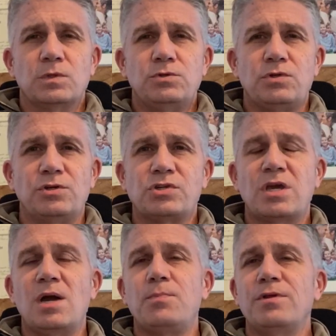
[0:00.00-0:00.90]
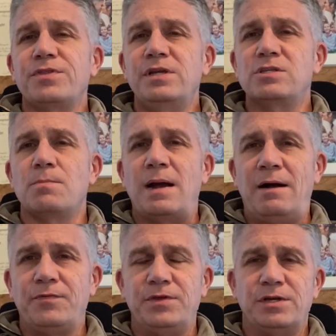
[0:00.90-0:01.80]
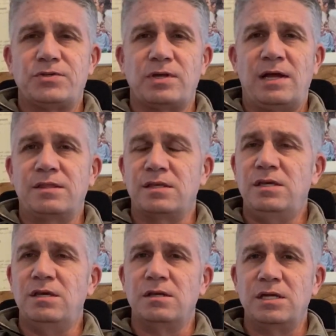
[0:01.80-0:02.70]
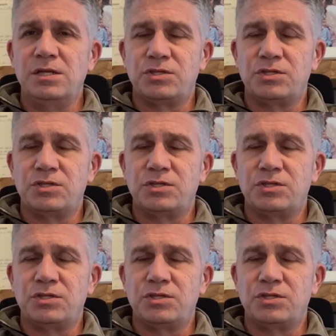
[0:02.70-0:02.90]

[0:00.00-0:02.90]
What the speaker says: there's a couple of things about this that I think you need